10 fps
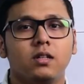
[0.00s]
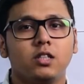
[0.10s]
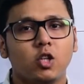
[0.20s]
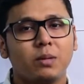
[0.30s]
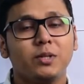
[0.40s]

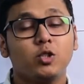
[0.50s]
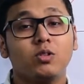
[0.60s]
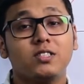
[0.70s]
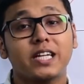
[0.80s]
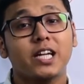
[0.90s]
Now coming to
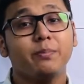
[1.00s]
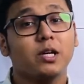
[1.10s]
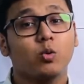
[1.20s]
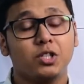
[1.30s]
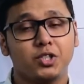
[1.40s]
the second
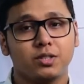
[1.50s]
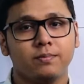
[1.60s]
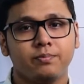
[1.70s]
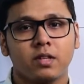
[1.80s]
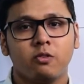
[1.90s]
big
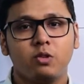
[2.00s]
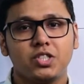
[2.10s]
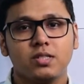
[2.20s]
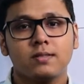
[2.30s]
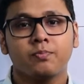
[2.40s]
question,
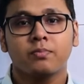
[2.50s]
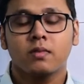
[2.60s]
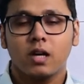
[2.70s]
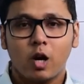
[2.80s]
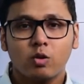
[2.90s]
which is
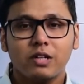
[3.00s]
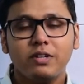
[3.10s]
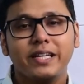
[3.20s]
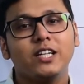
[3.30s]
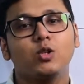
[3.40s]
how can
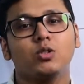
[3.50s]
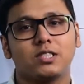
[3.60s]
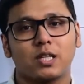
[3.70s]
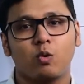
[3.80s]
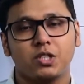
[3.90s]
we get to
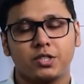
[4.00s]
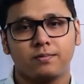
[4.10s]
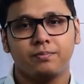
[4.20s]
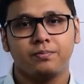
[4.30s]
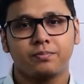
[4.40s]
this
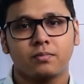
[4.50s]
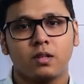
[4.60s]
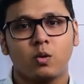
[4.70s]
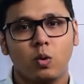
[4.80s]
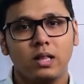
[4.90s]
equation?
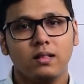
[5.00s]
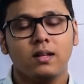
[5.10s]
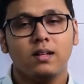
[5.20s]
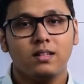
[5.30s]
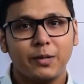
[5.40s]
Well,
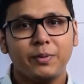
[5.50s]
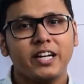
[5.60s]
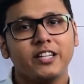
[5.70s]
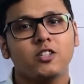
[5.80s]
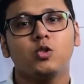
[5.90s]
let me
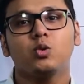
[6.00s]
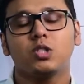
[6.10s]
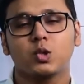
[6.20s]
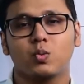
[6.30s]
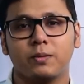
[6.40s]
get it to you
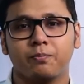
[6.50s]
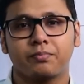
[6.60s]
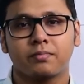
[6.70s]
this way.